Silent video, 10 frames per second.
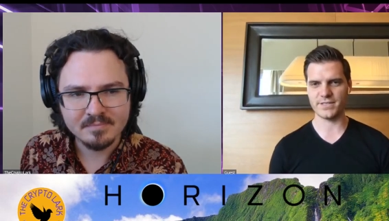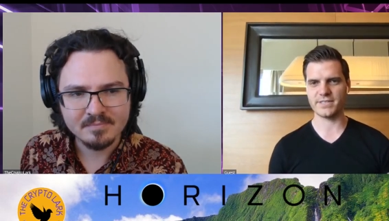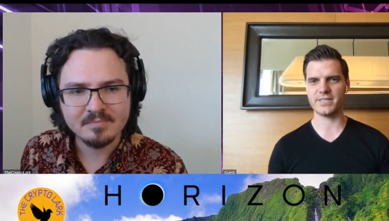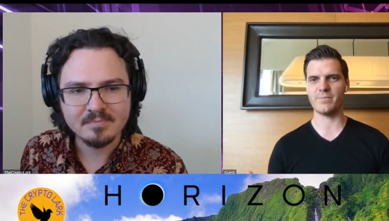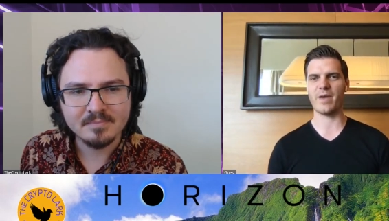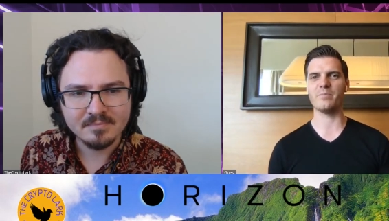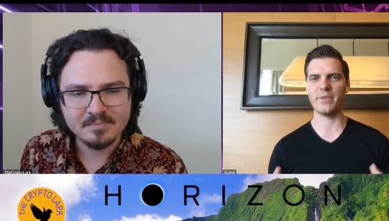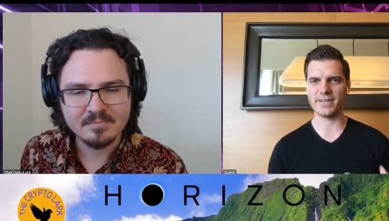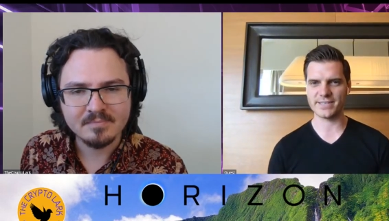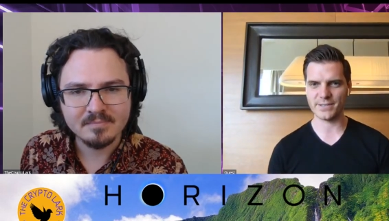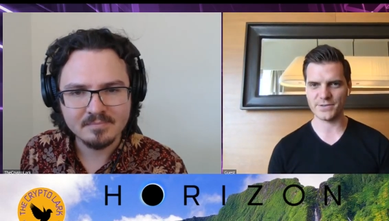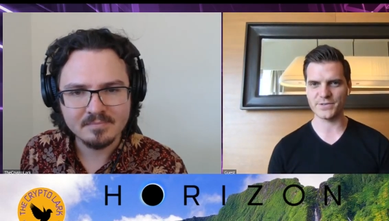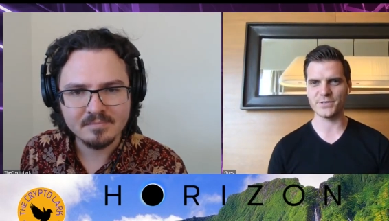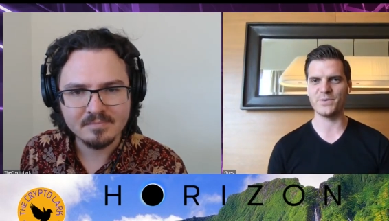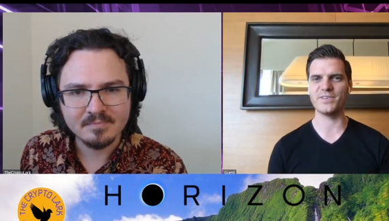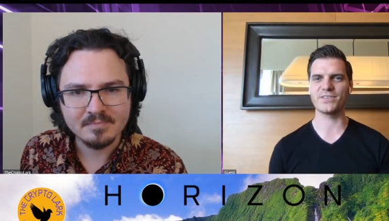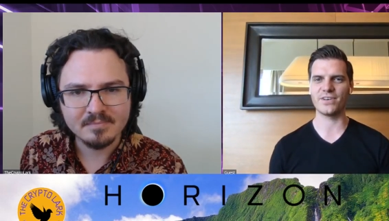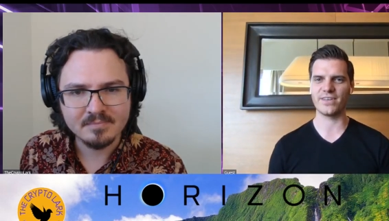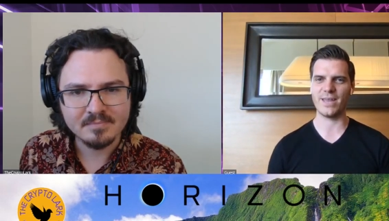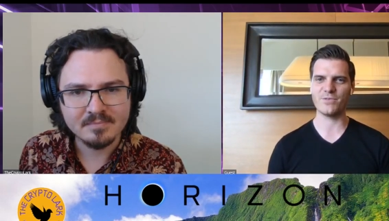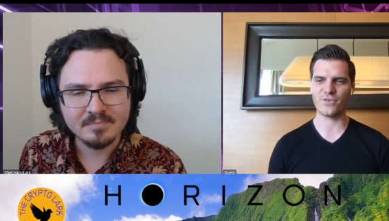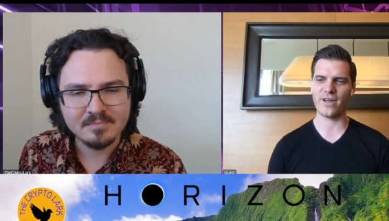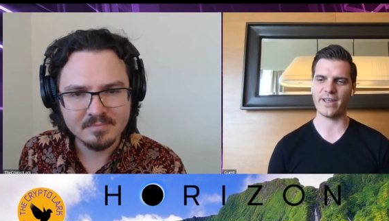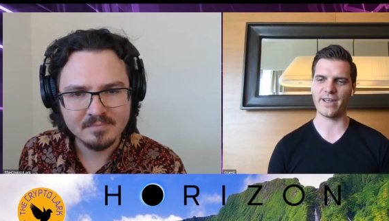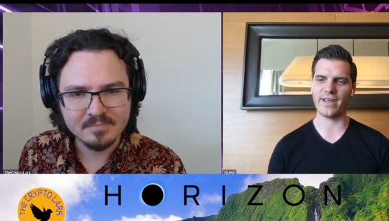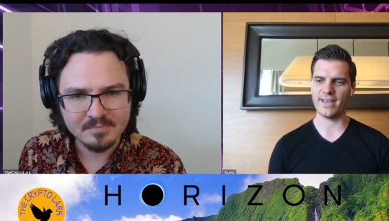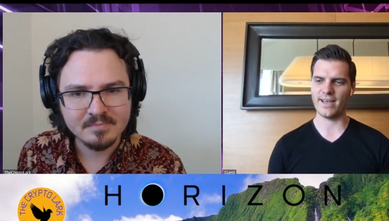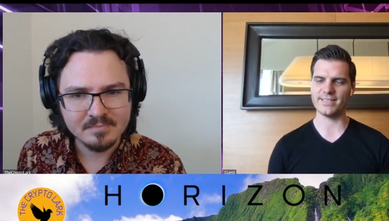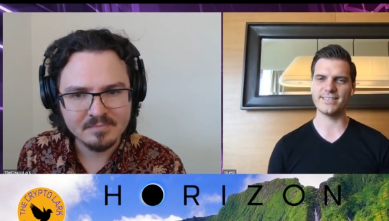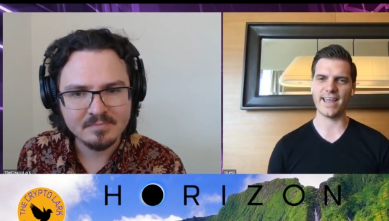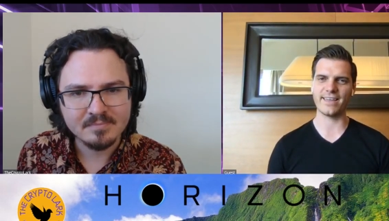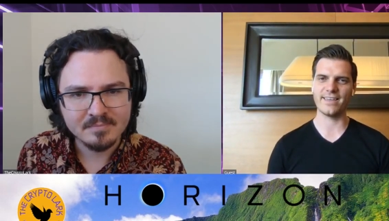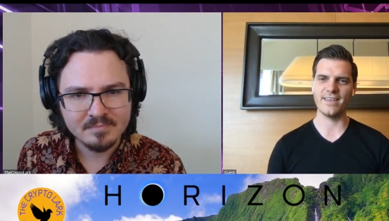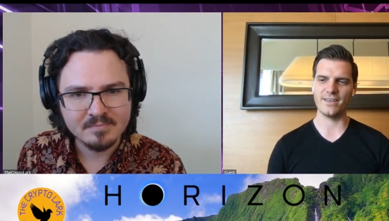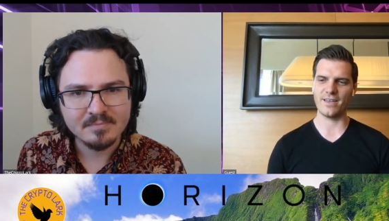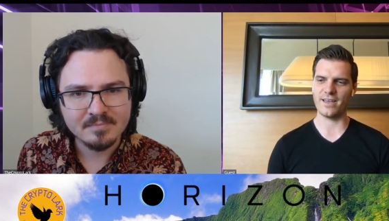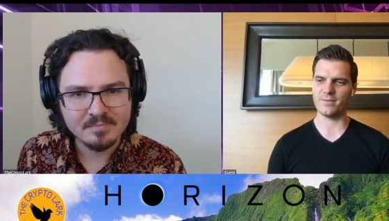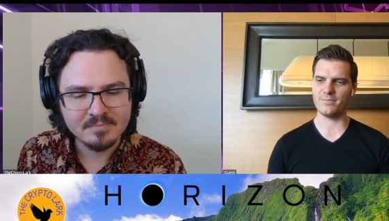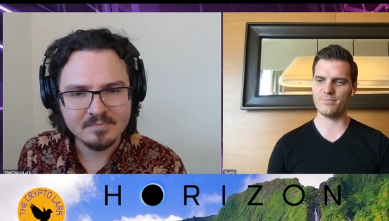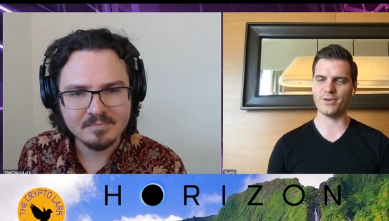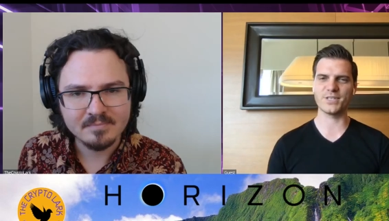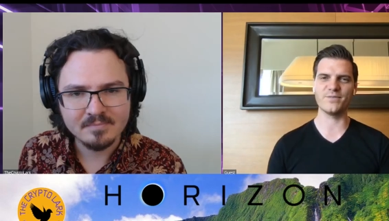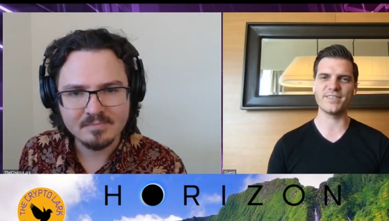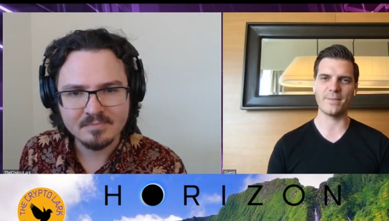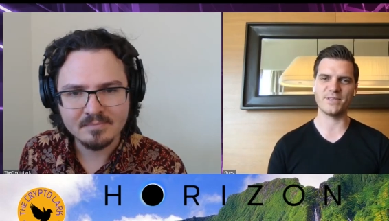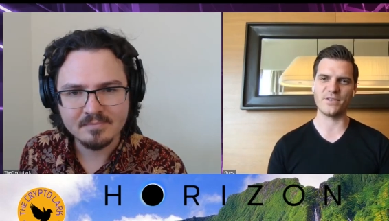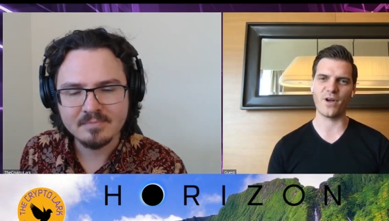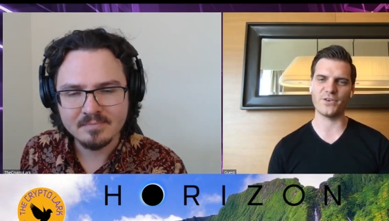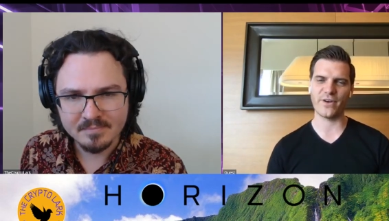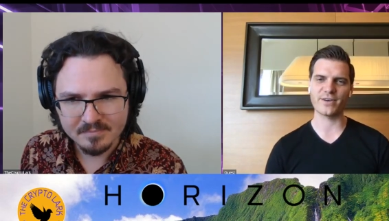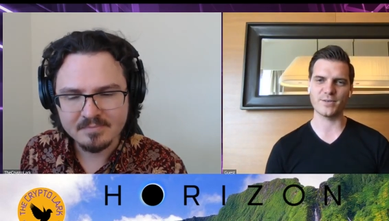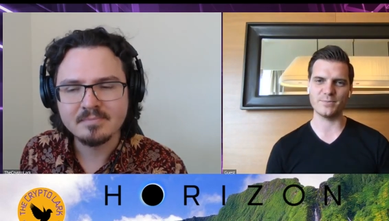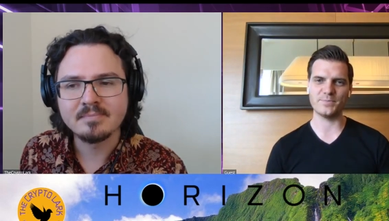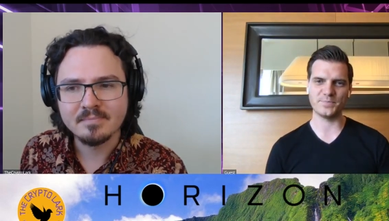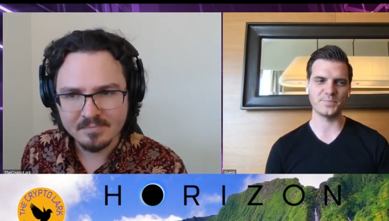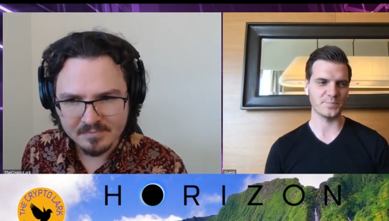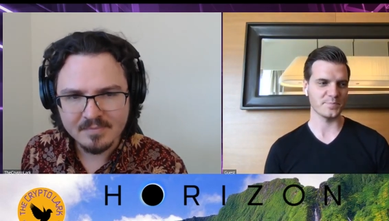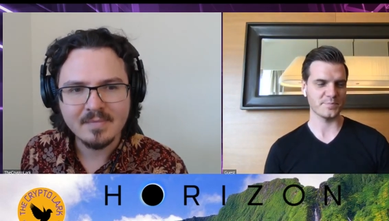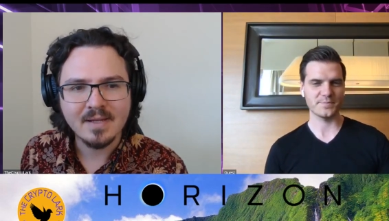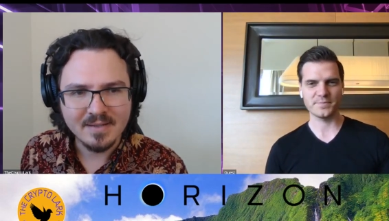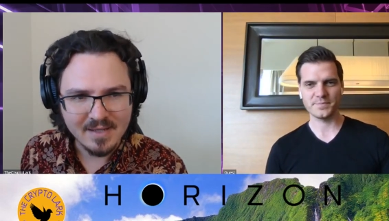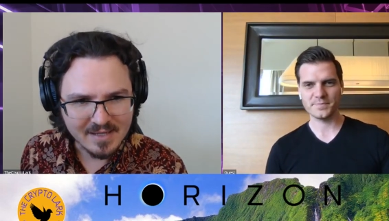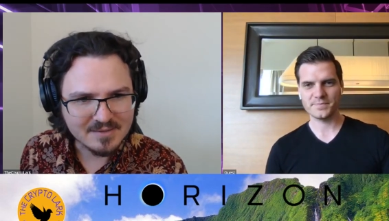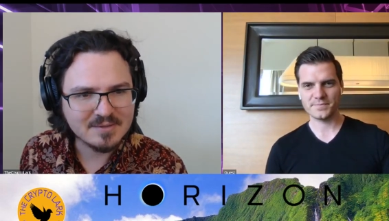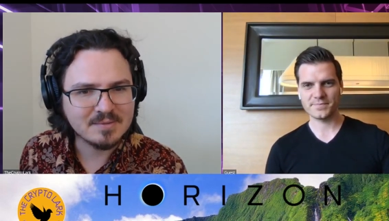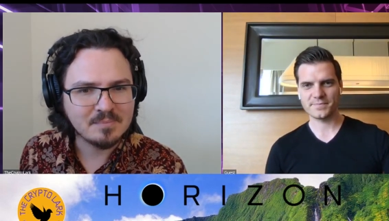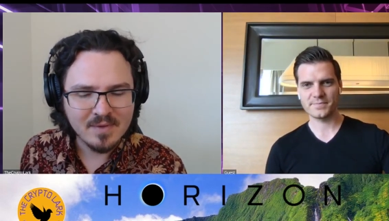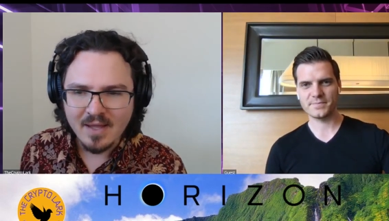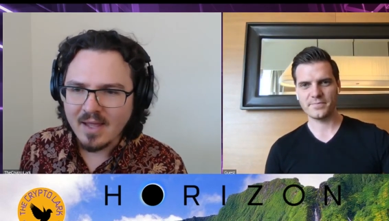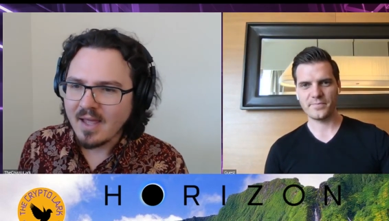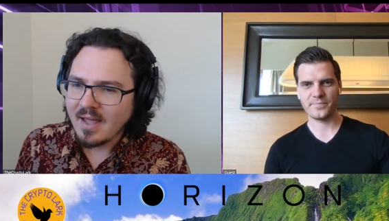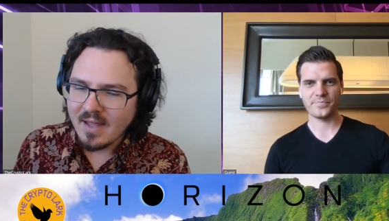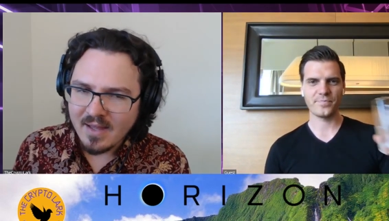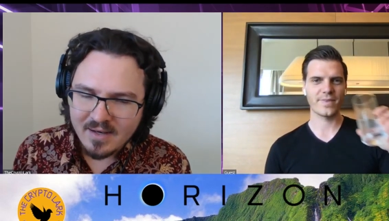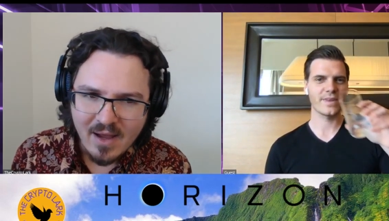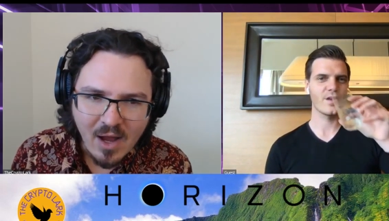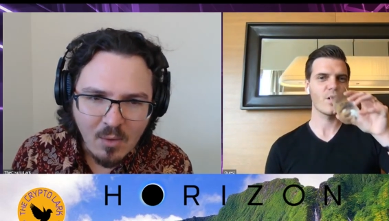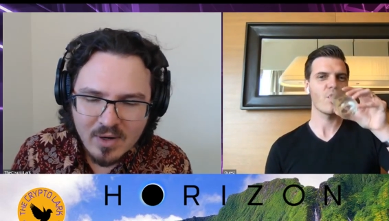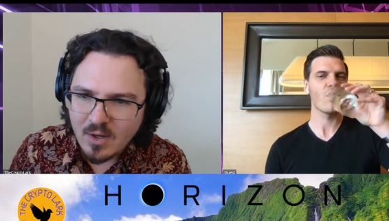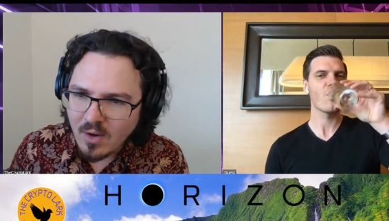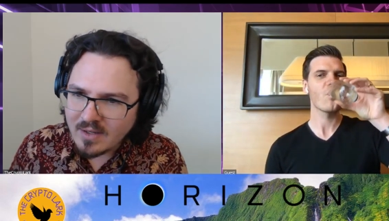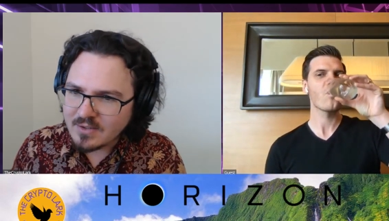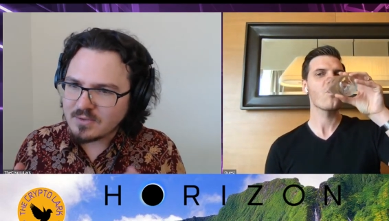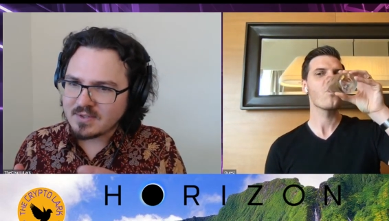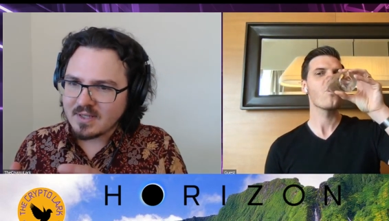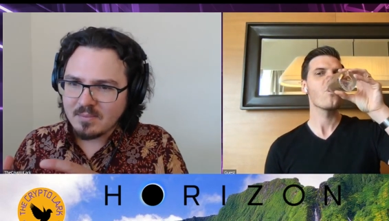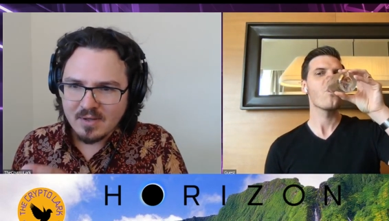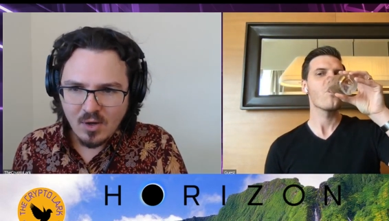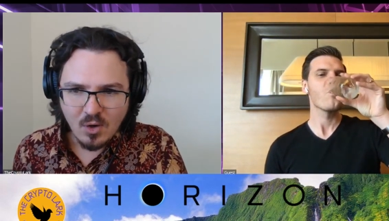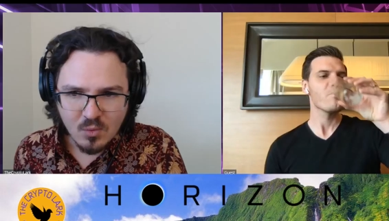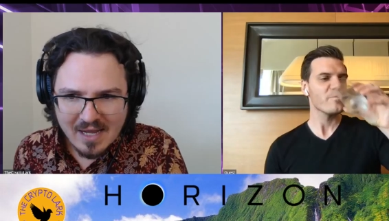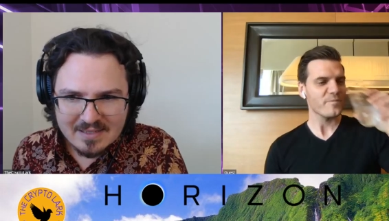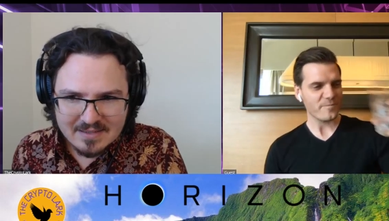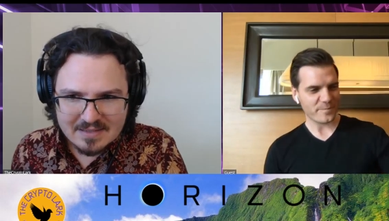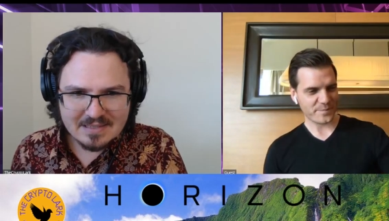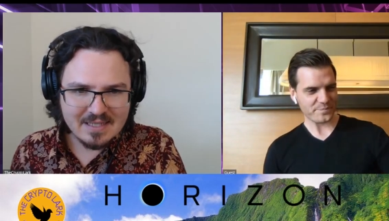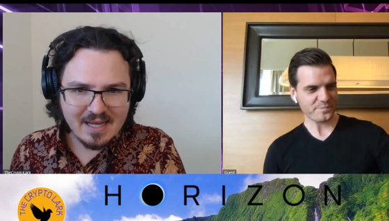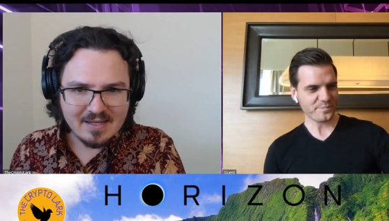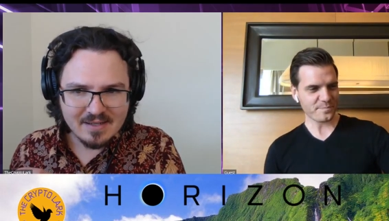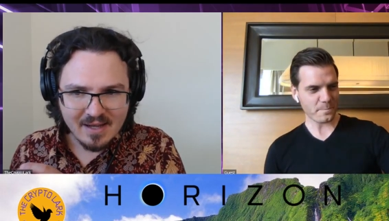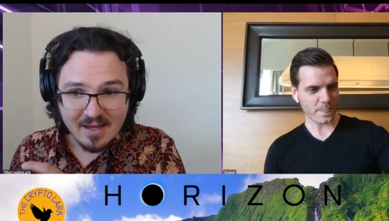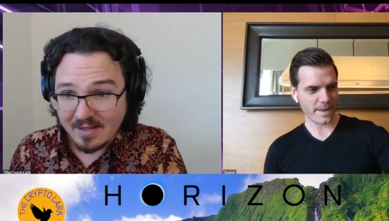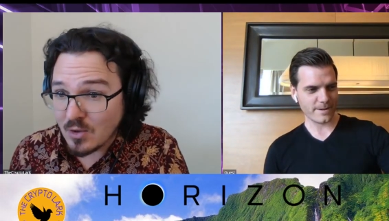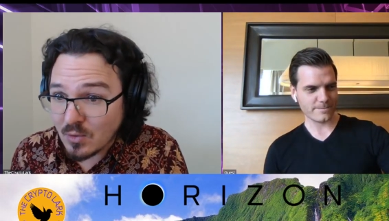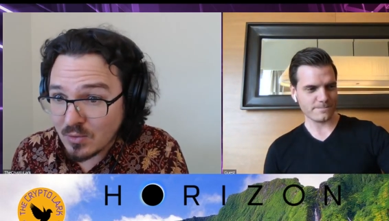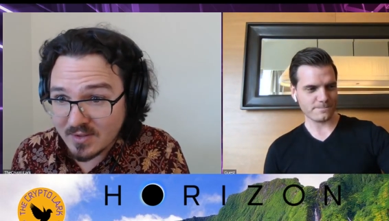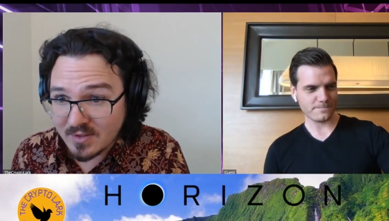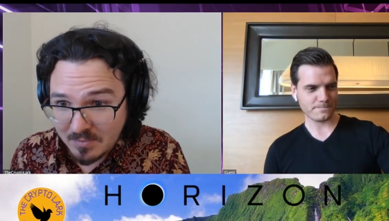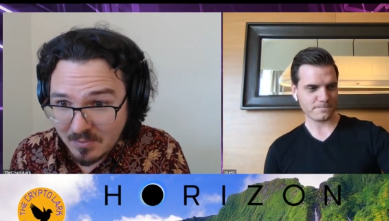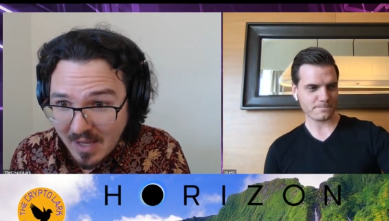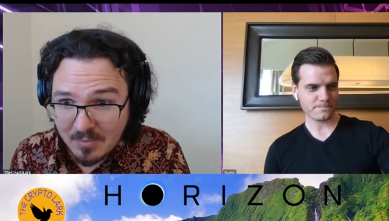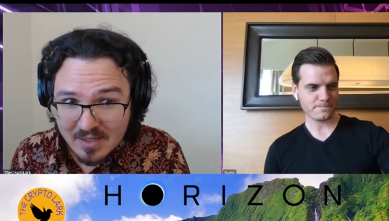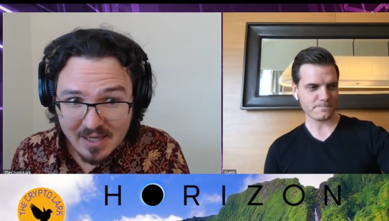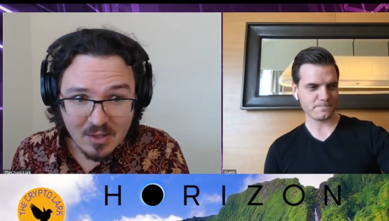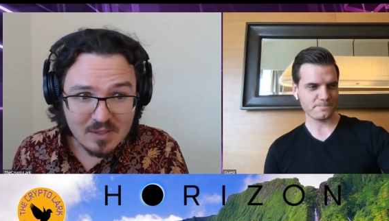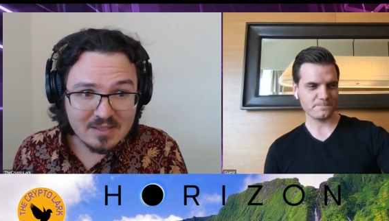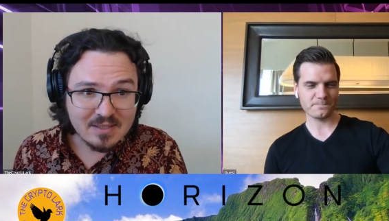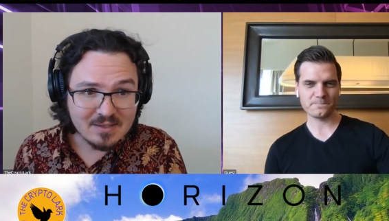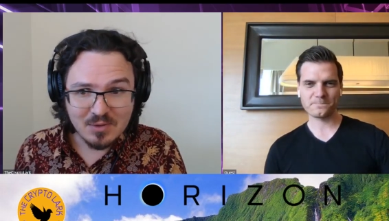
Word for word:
Speaker 1: This is about better solutions. We just got to keep trying uh, to take uh, positive steps in the right direction.
Speaker 2: Nice. Now, I want to go on to some Horizon State uh, news that's happened kind of recently. It's very